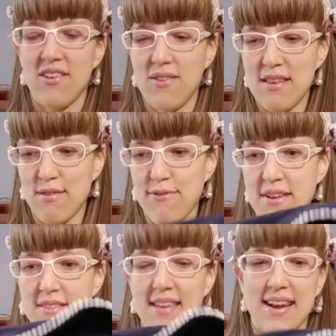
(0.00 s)
So this
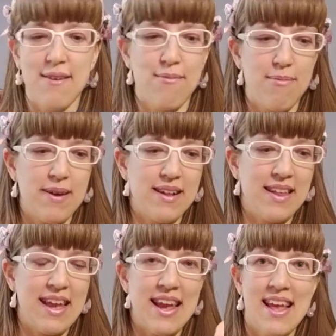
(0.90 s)
feels like a
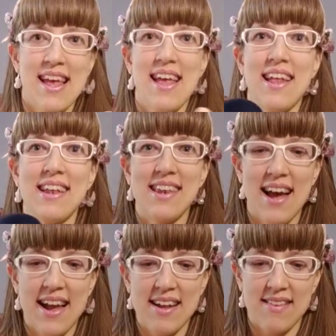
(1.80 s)
really
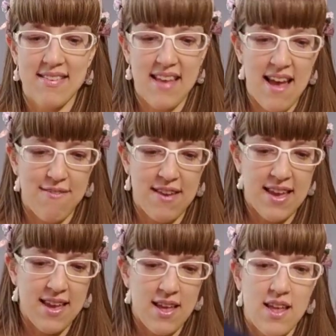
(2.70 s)
nice,
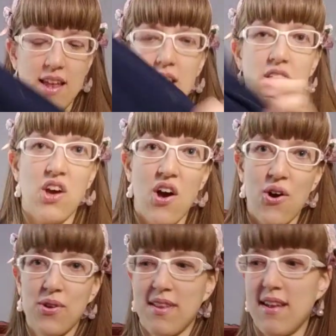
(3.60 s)
heavy
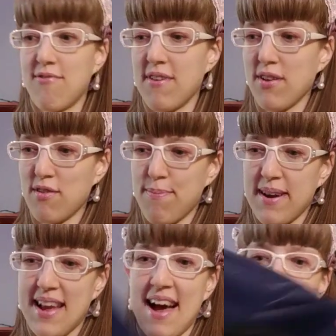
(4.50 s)
coat. It feels
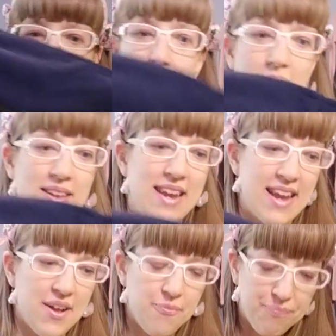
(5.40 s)
pretty high
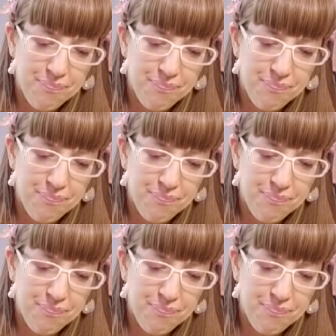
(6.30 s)
quality.